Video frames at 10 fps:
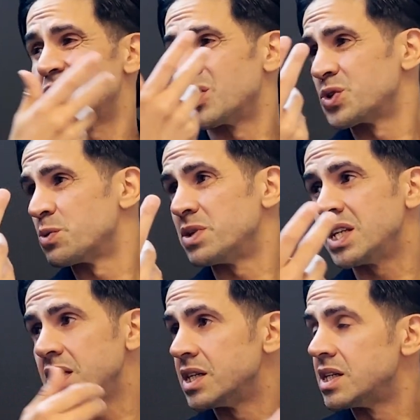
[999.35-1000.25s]
Social
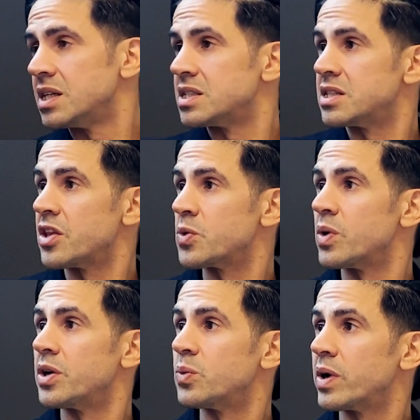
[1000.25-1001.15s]
media is another
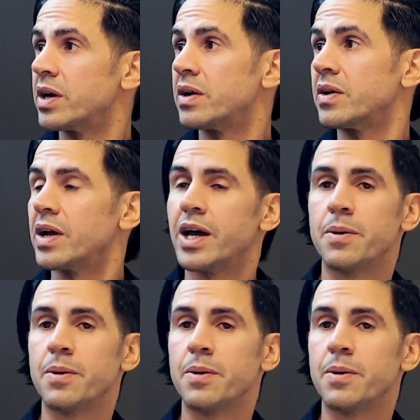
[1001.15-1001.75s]
one where,